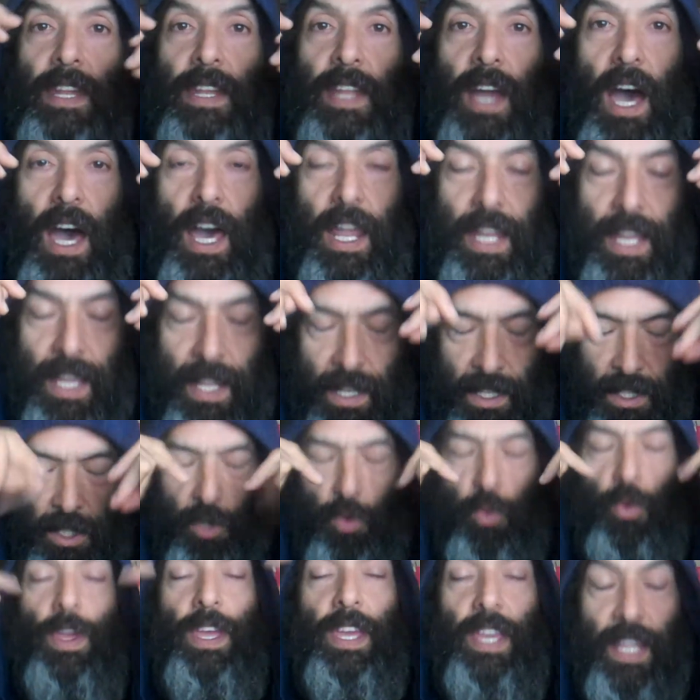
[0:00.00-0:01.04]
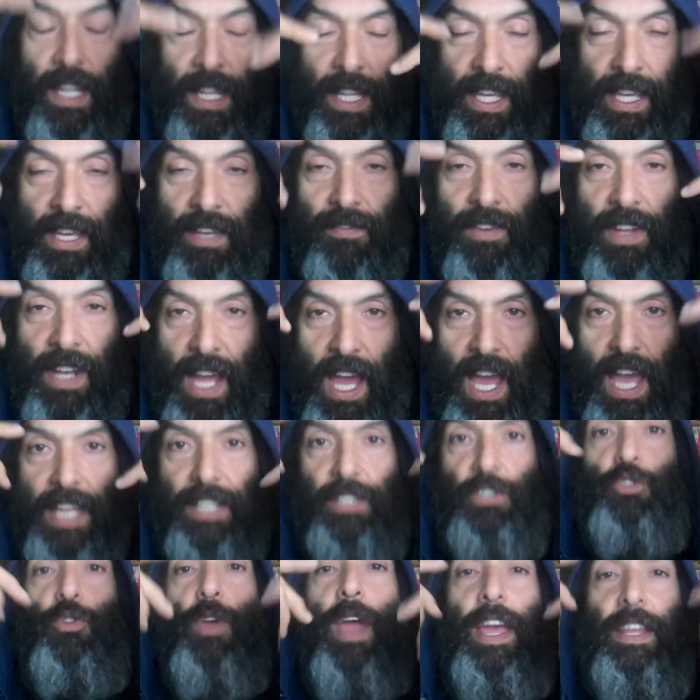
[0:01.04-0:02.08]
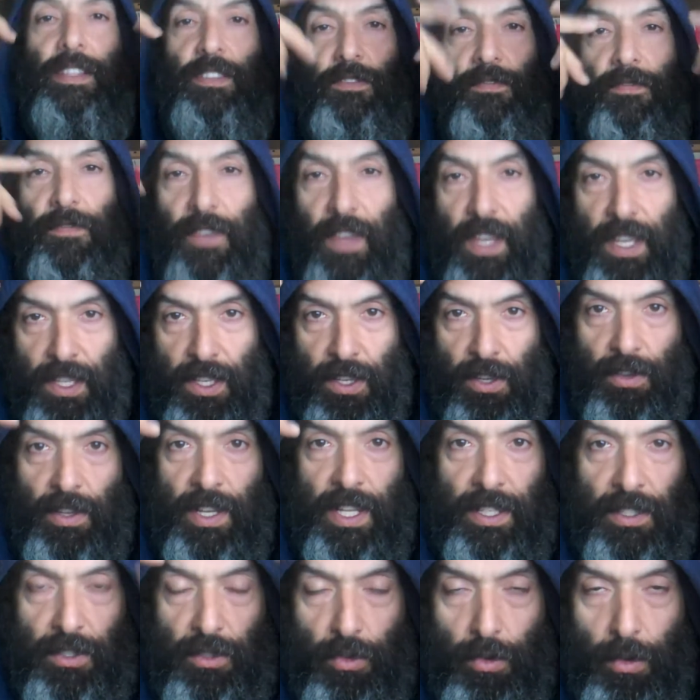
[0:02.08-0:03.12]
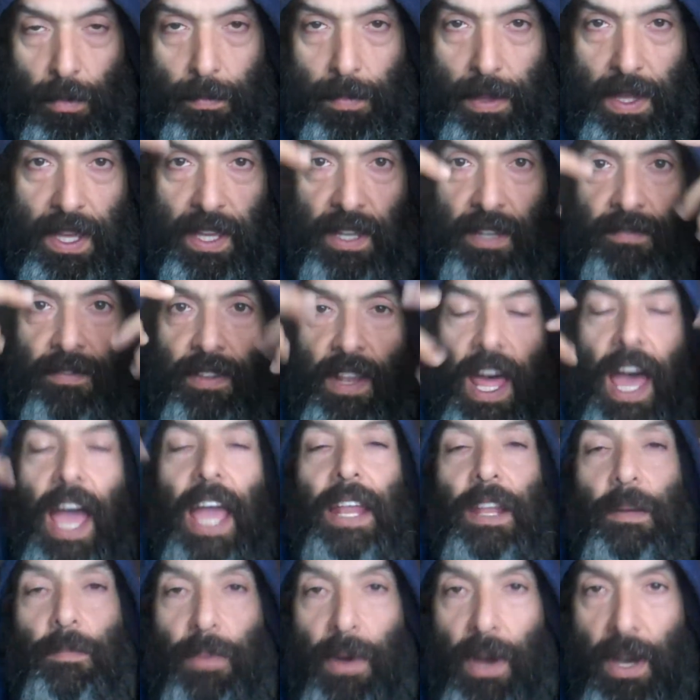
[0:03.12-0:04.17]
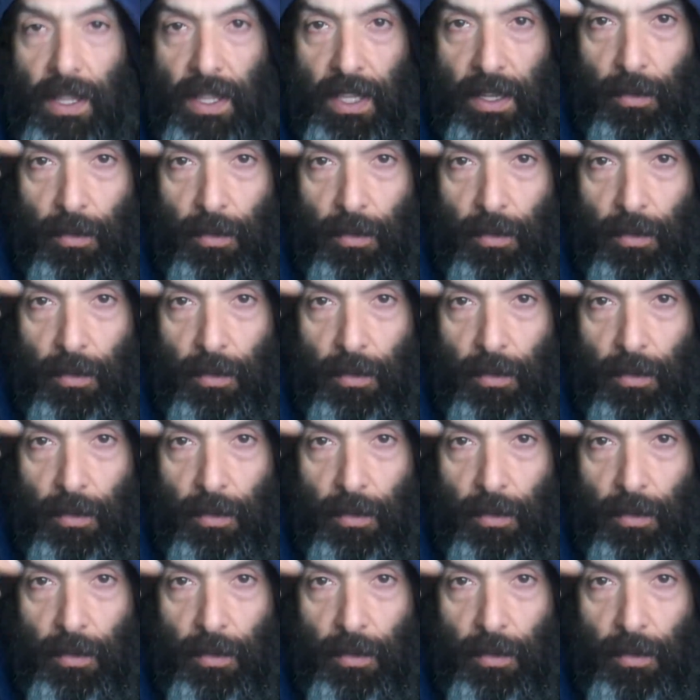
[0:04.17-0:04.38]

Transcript: not in a twinkling of an eye transfigured into a being of light upon